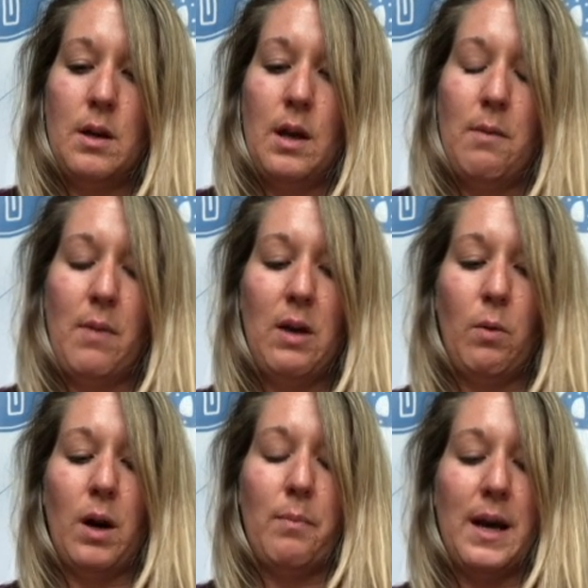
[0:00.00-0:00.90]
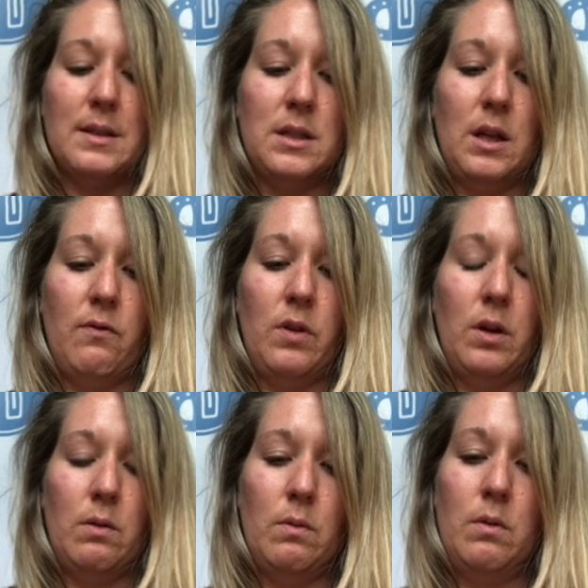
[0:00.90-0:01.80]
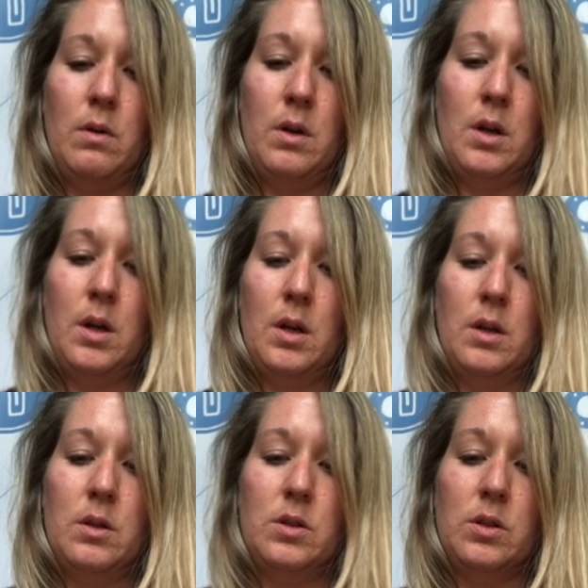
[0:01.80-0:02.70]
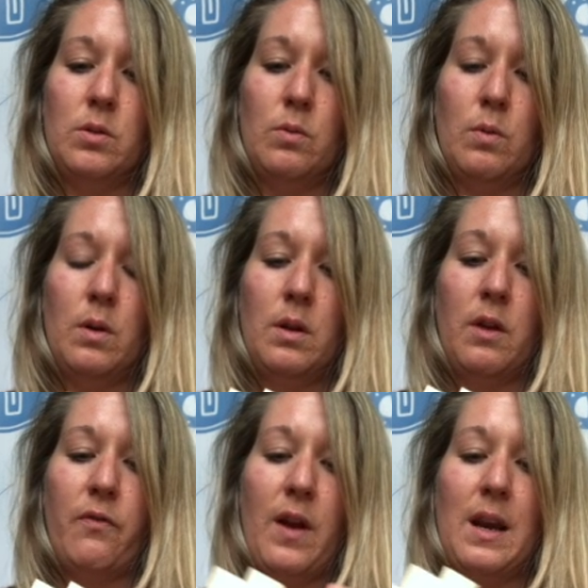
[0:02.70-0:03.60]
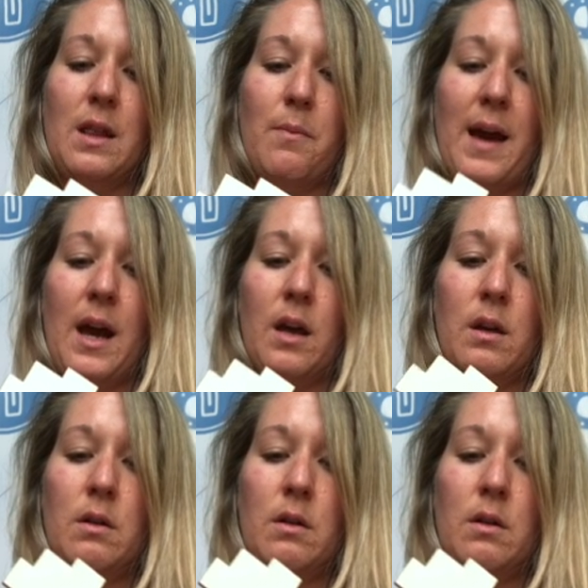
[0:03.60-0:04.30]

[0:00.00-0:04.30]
It might work best if you do the front and the back